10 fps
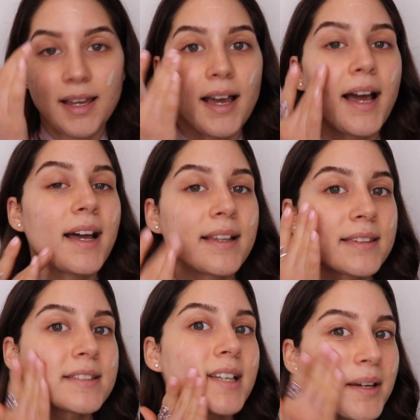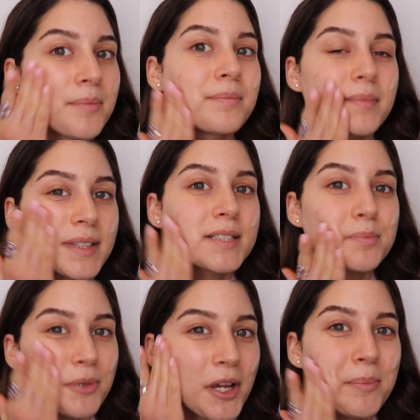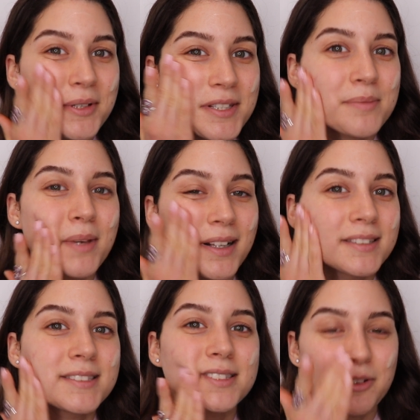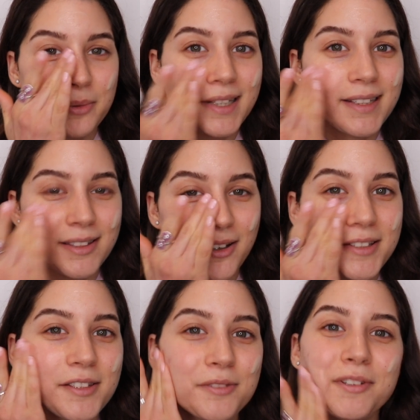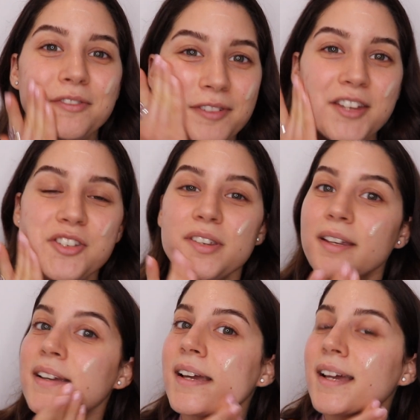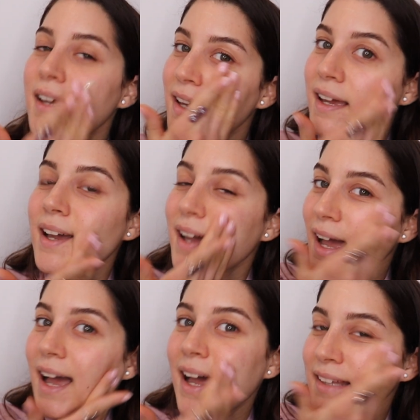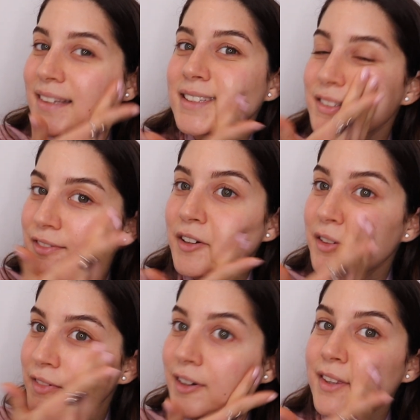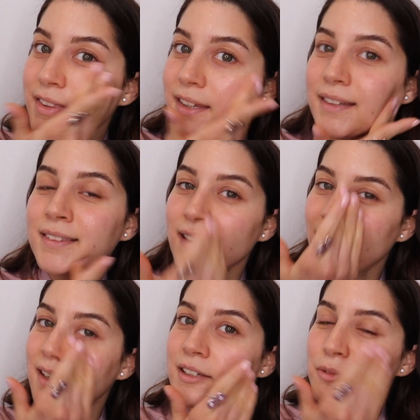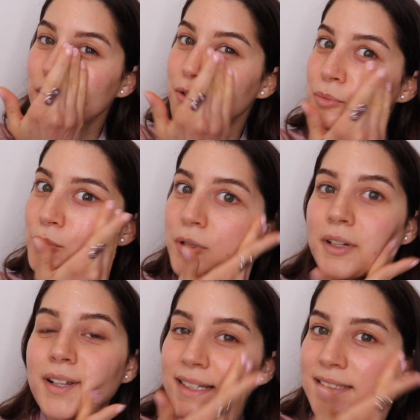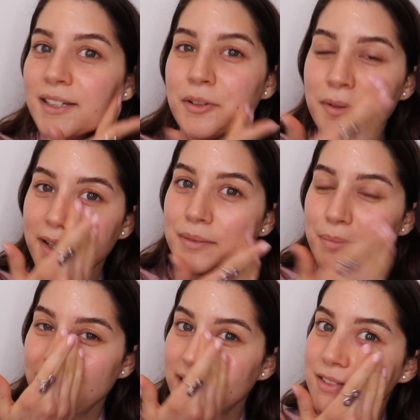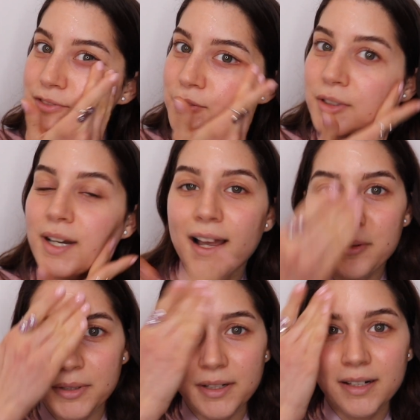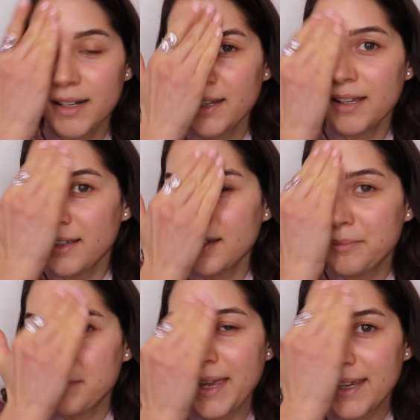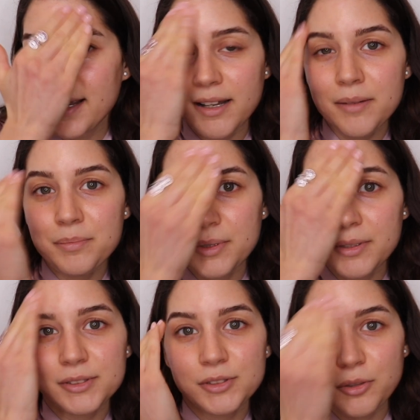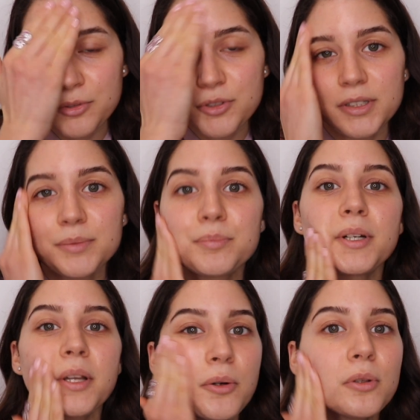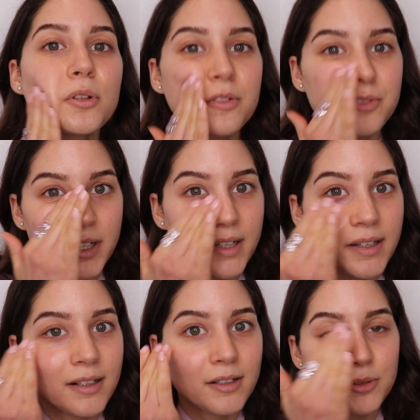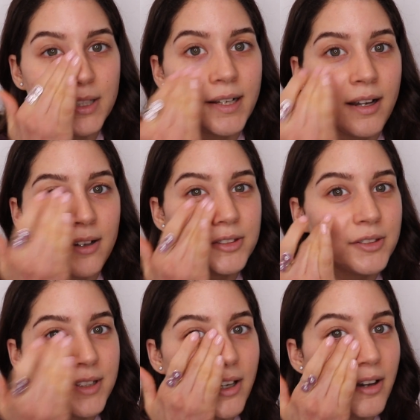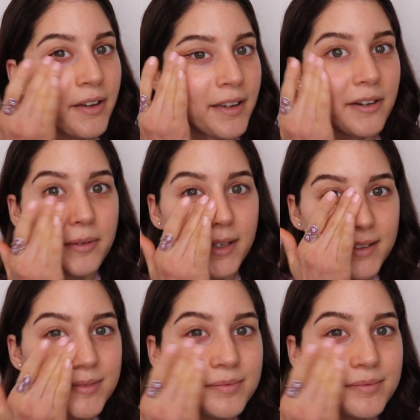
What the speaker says: And this primer smells really nice and refreshing, and it's very thin, and it will work as a great base for our makeup. So just put it all over, including under the eye area.